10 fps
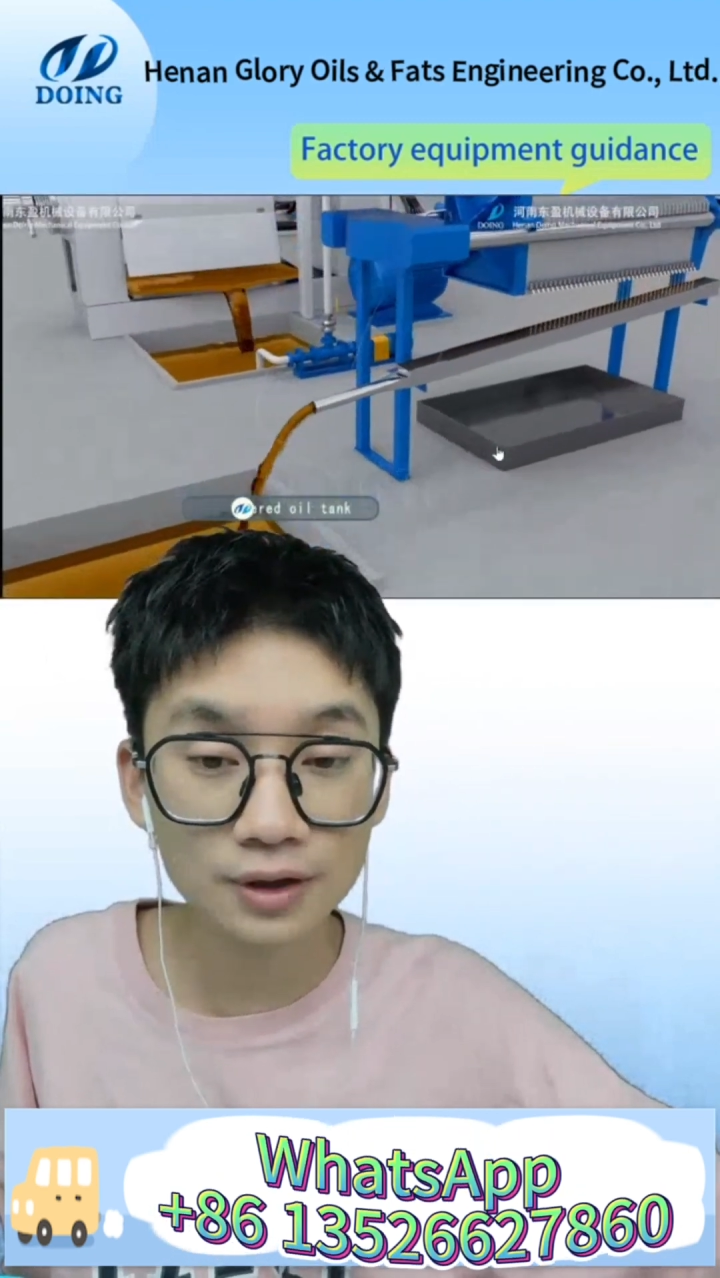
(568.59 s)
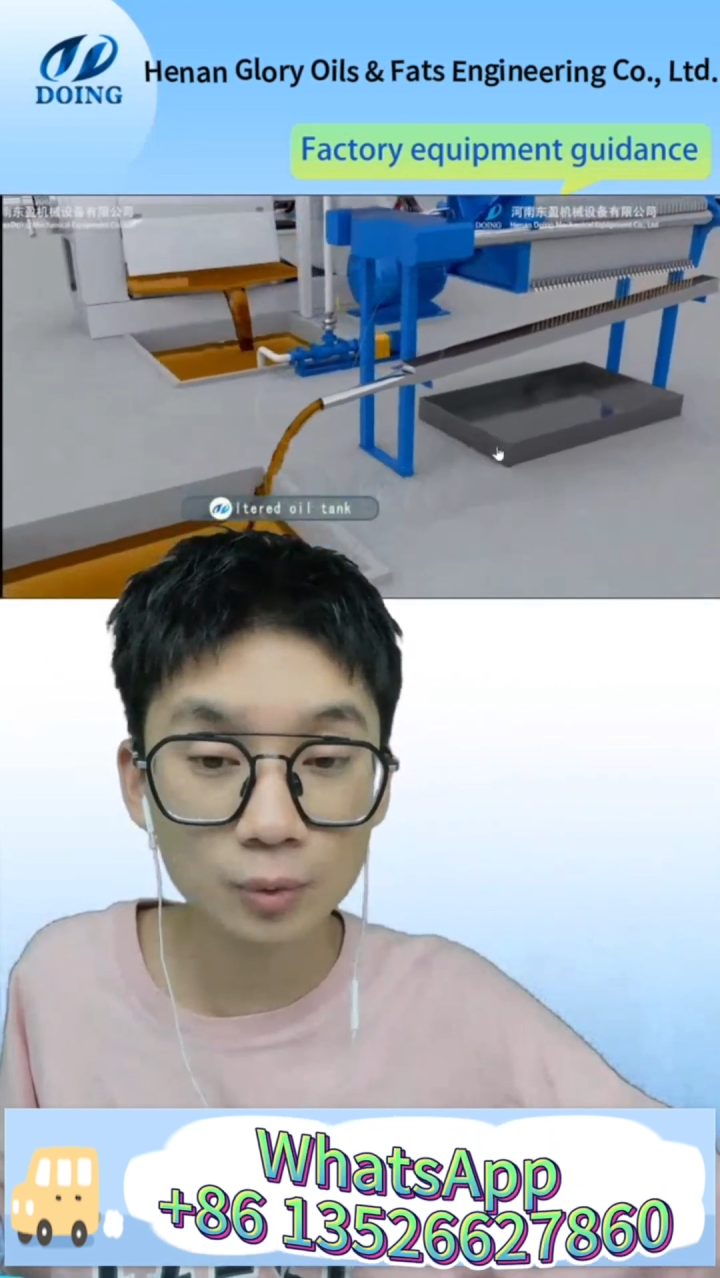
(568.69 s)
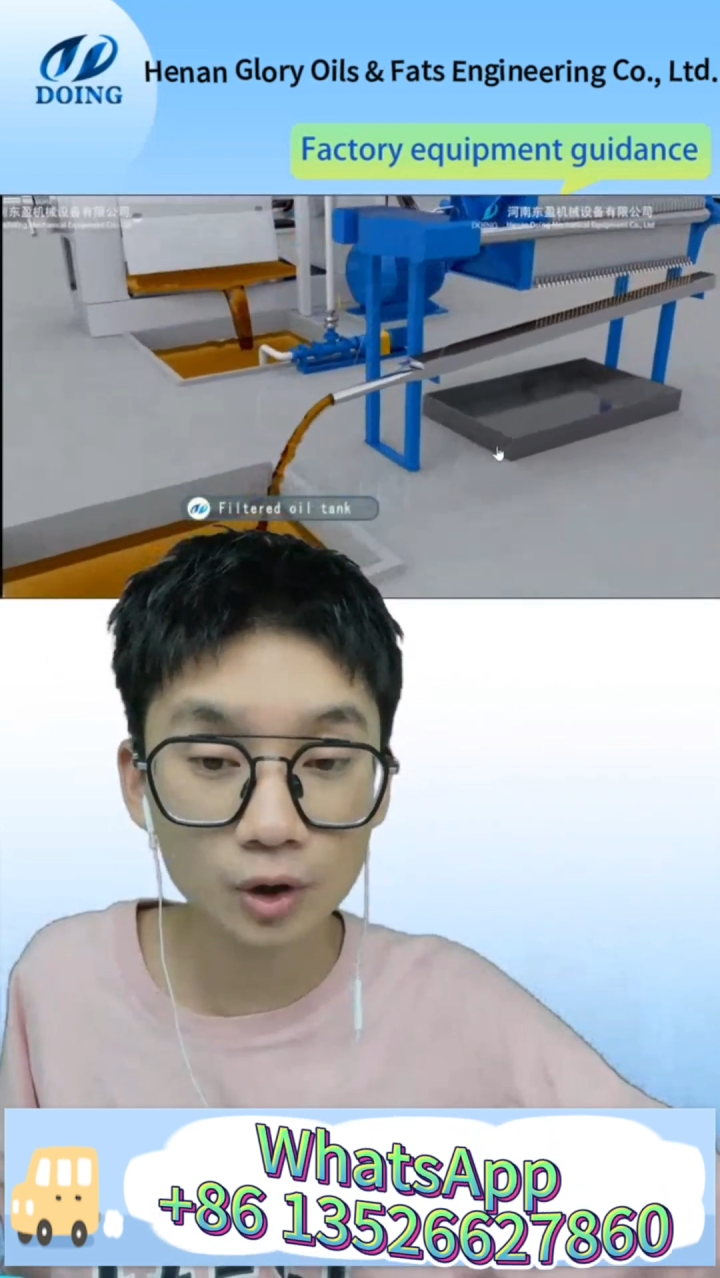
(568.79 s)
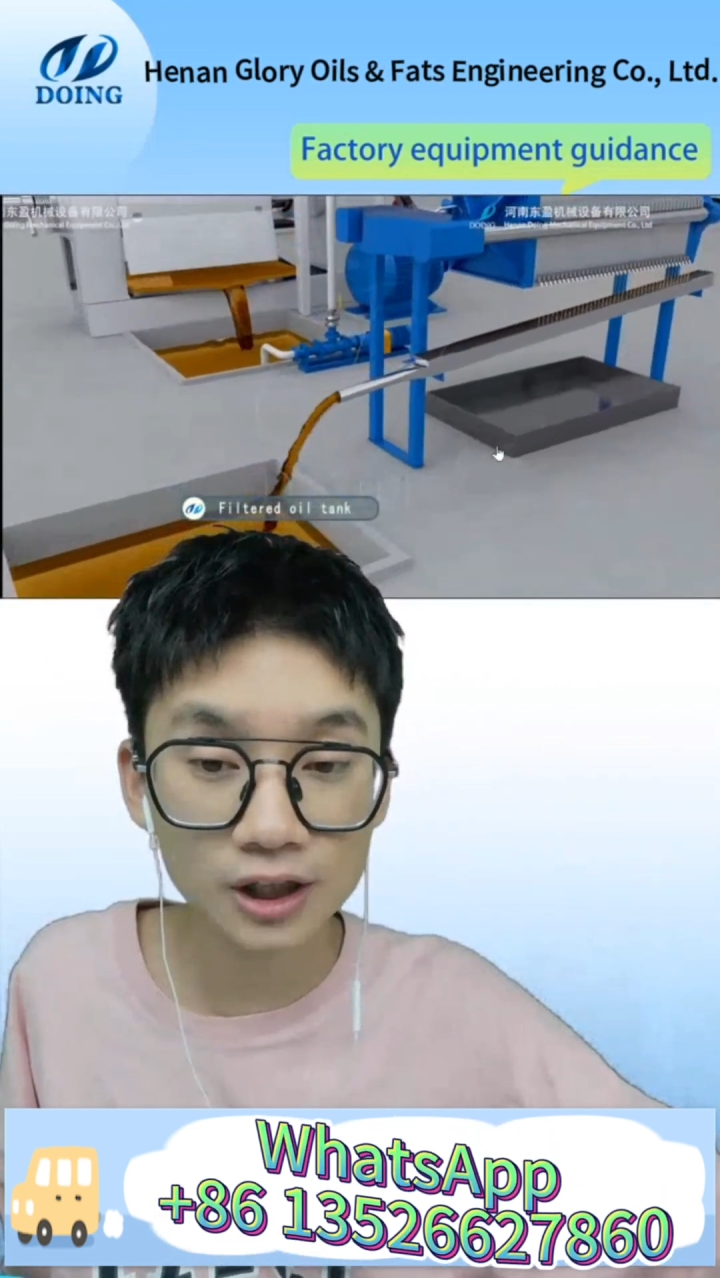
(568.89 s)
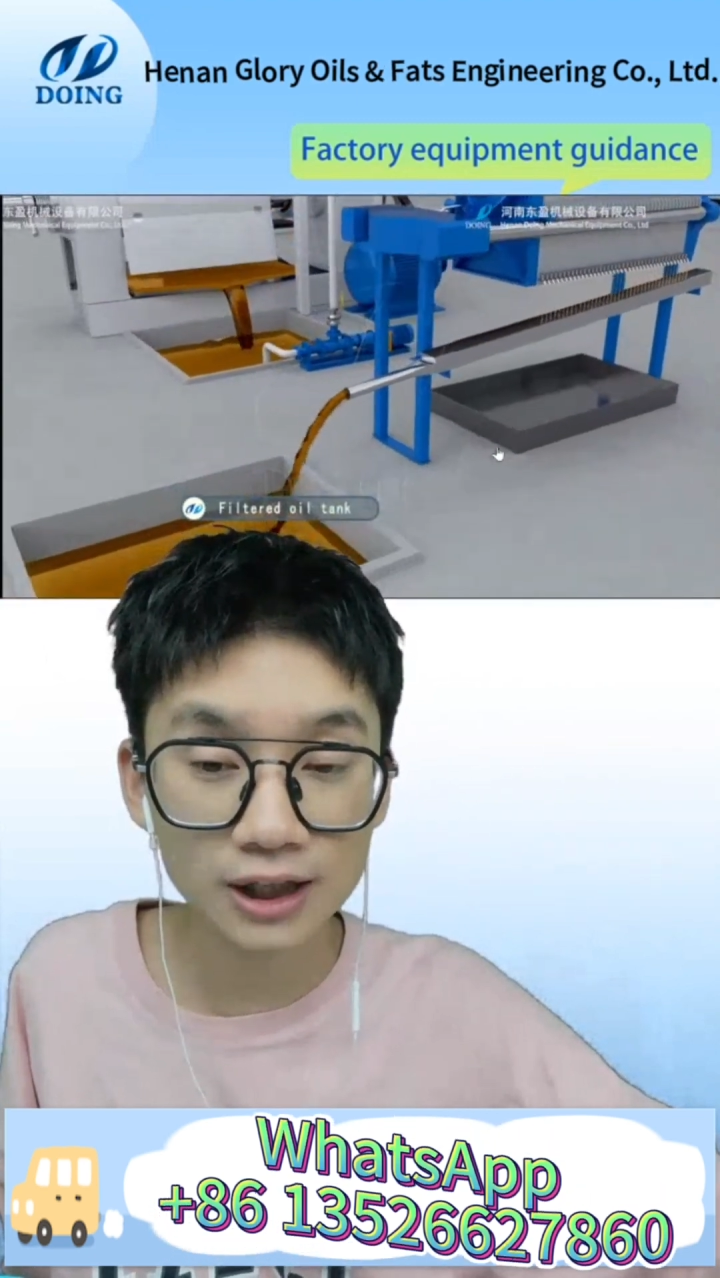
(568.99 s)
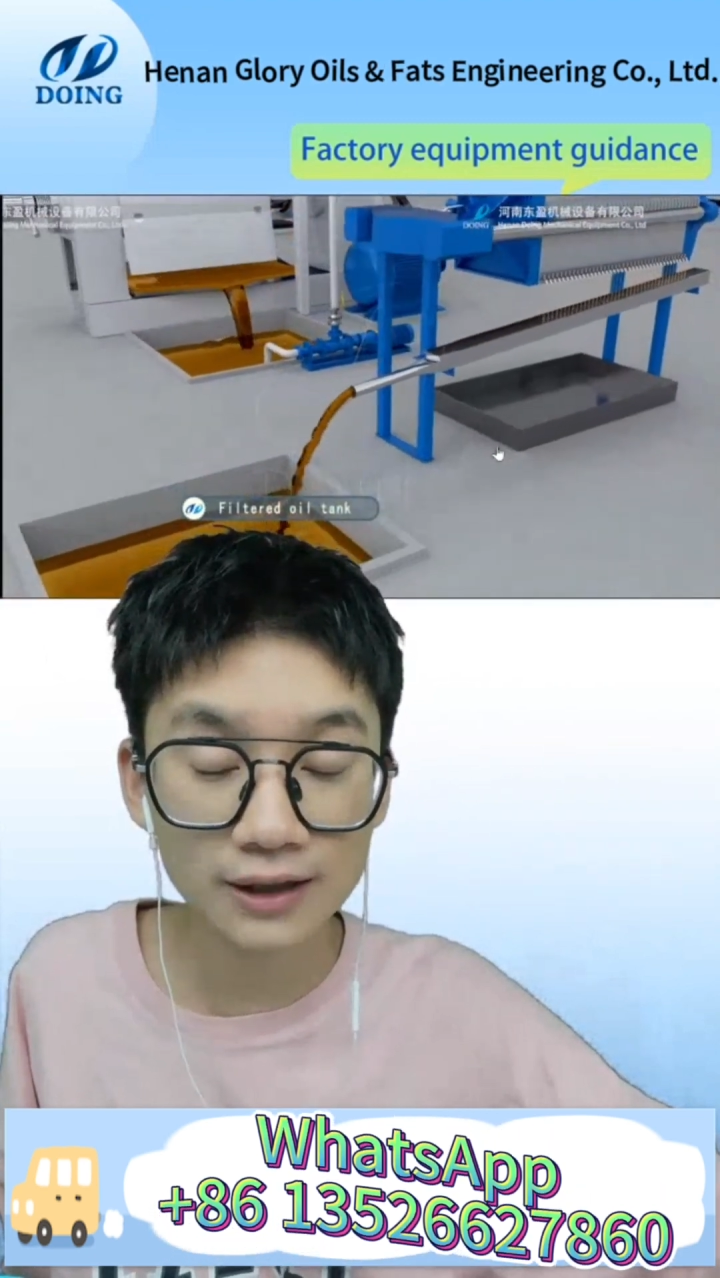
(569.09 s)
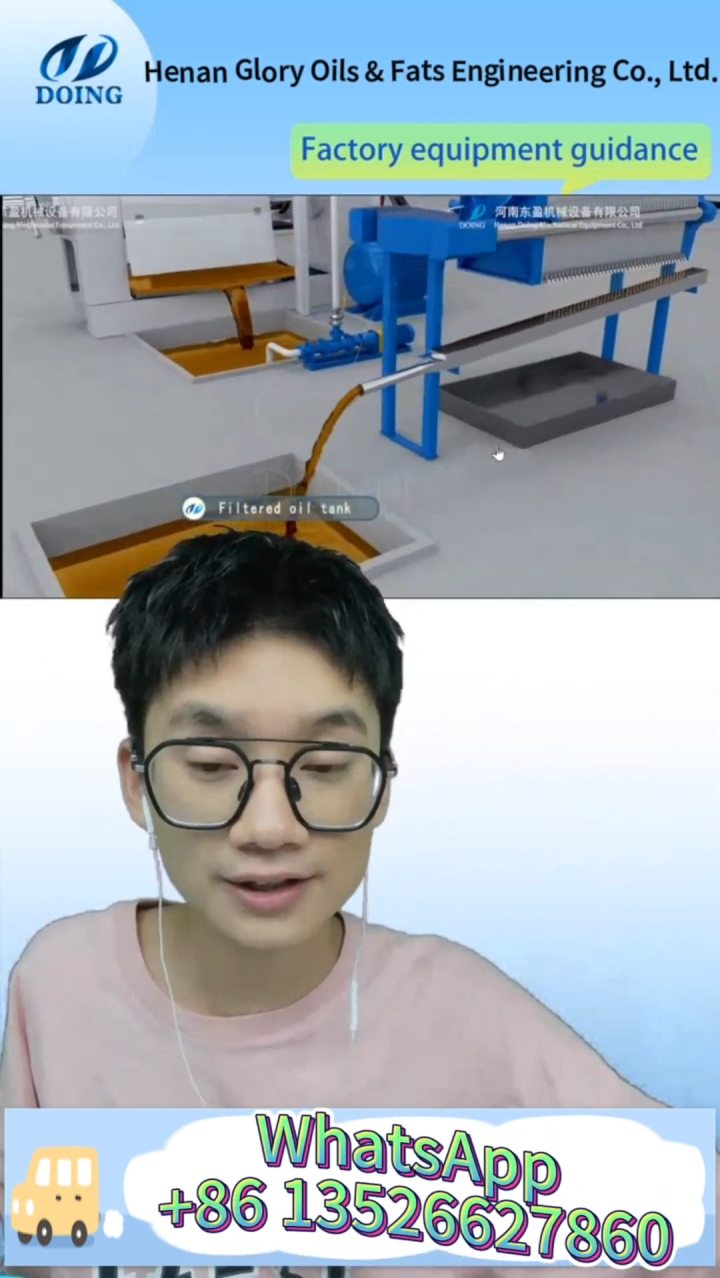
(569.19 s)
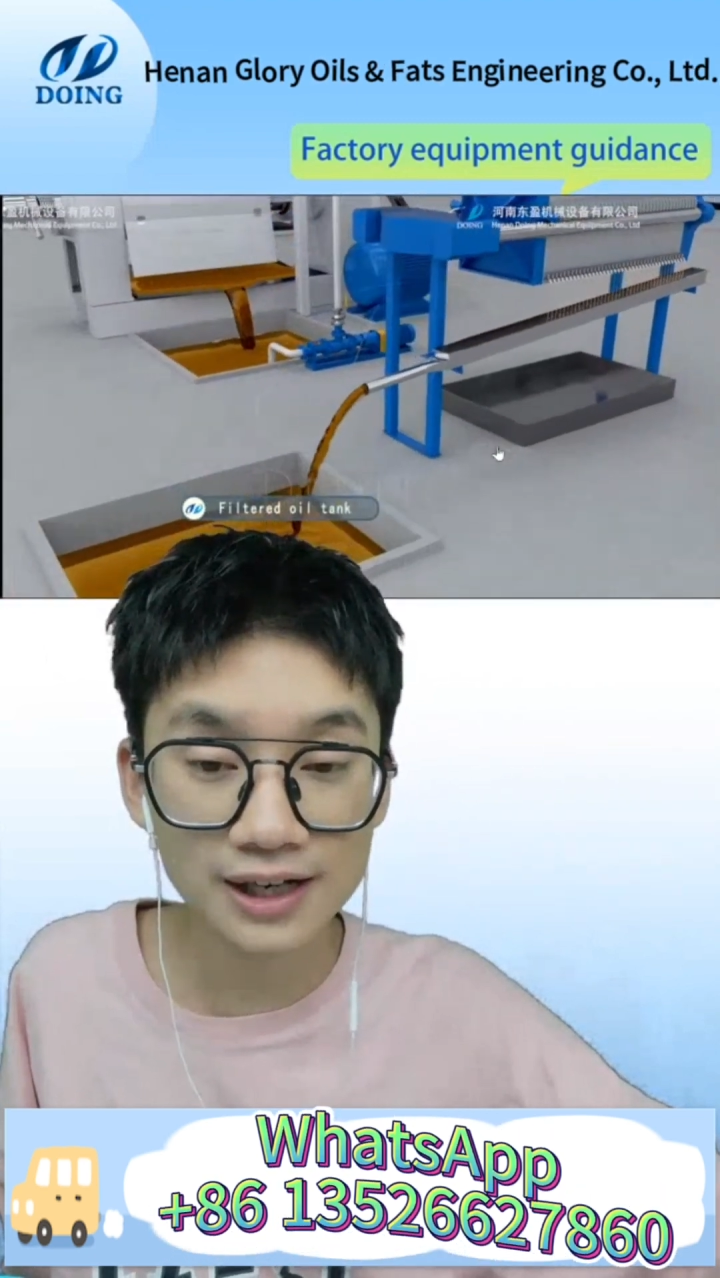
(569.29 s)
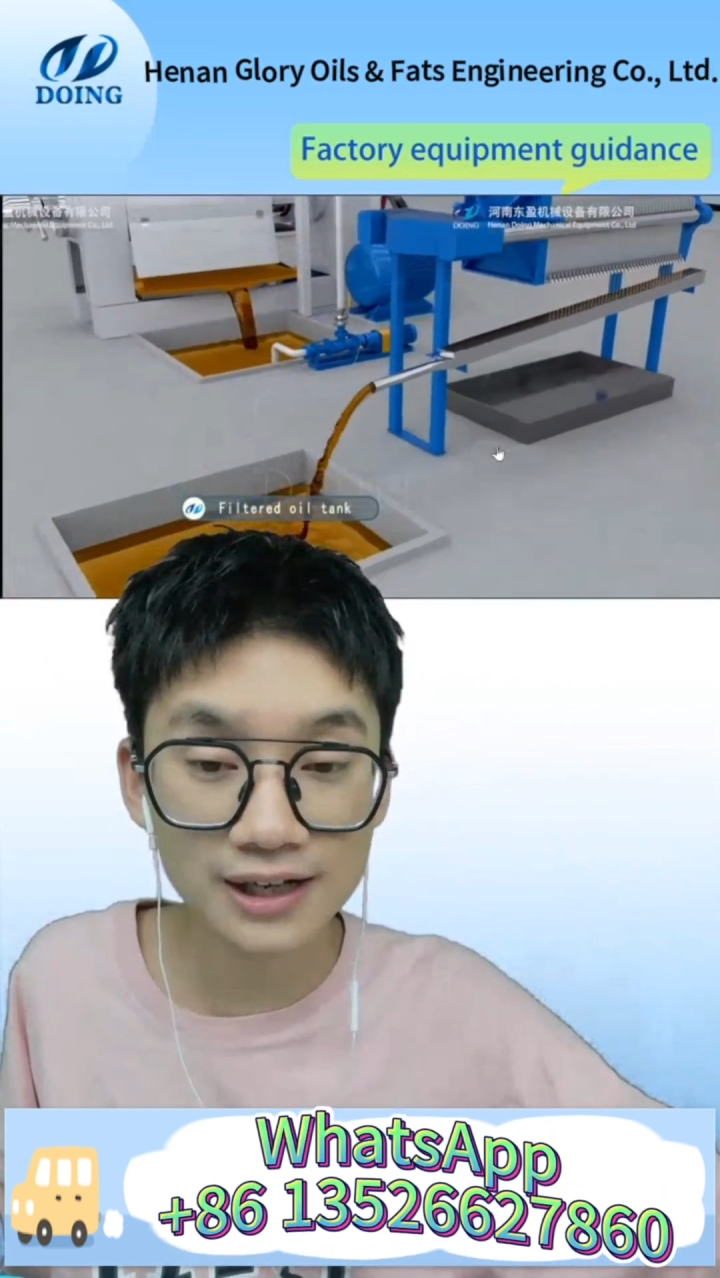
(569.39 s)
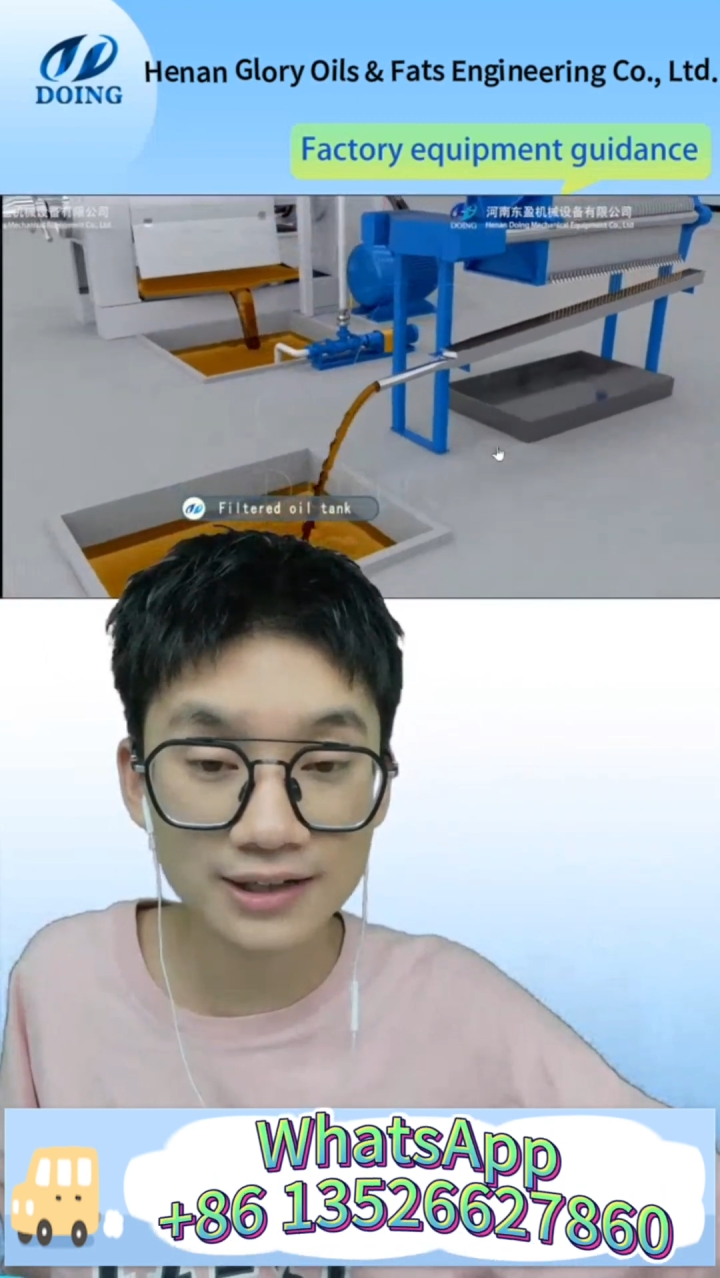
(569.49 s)
water
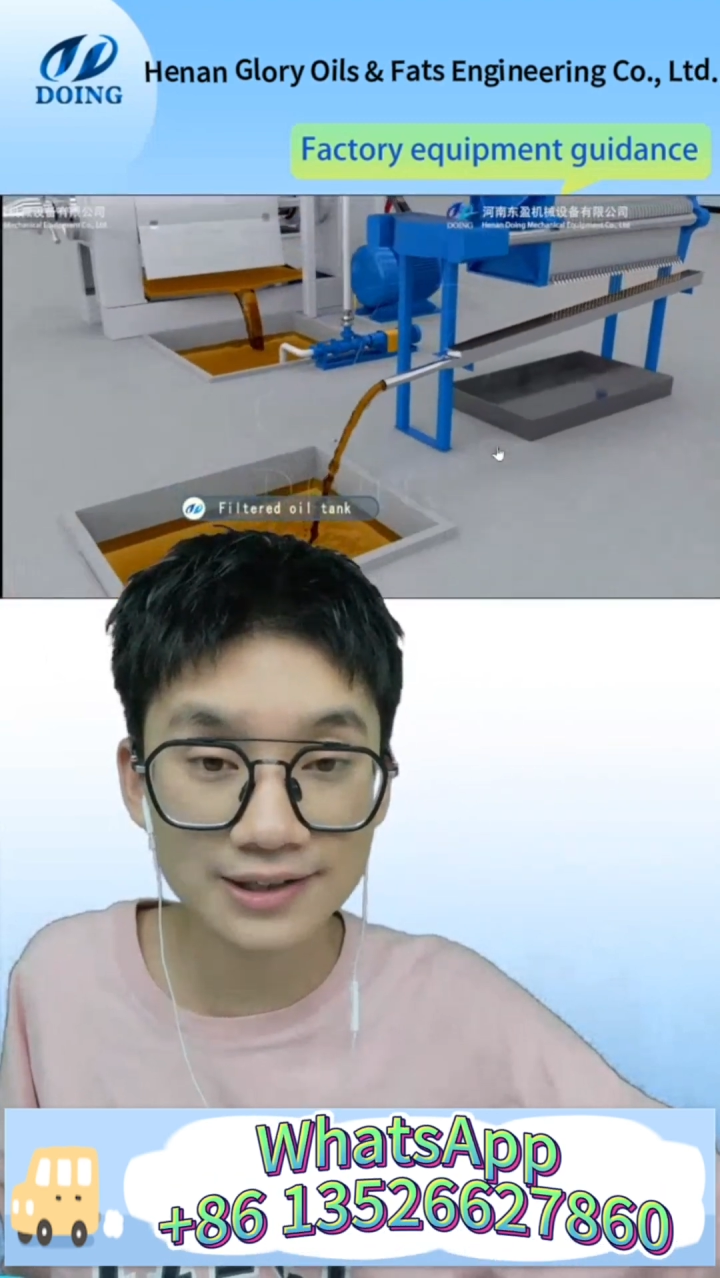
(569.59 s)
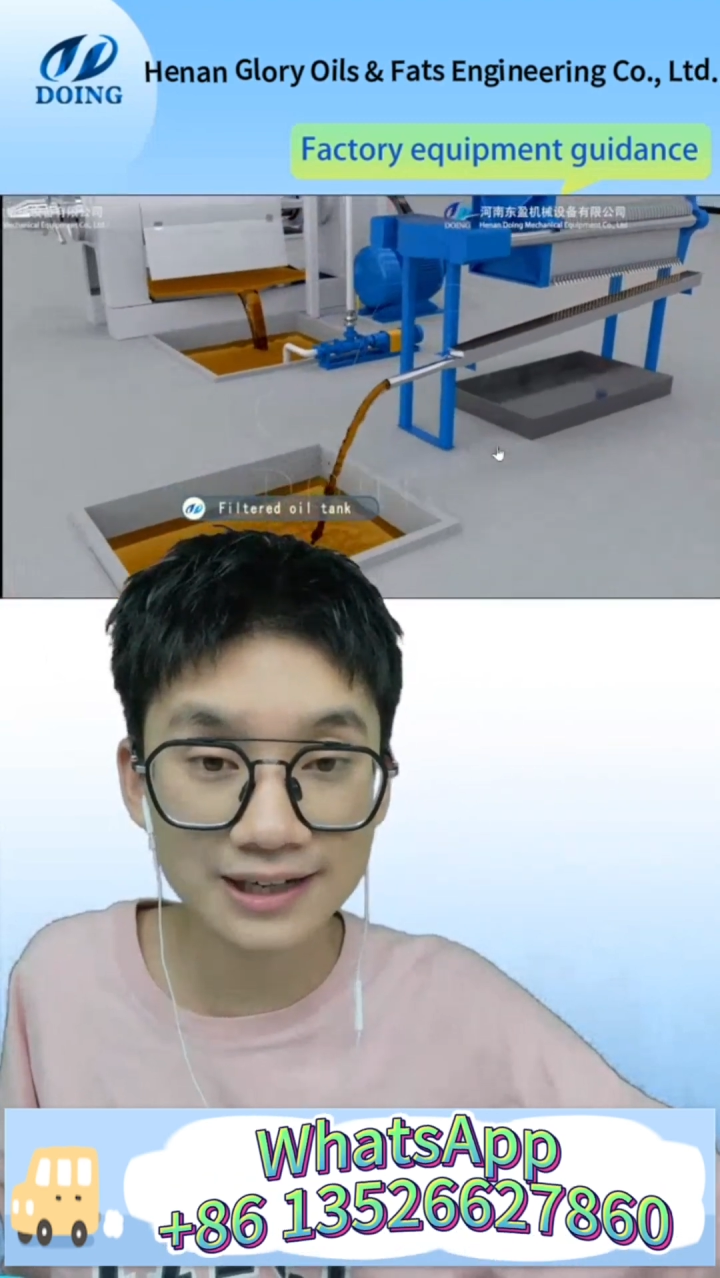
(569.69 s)
content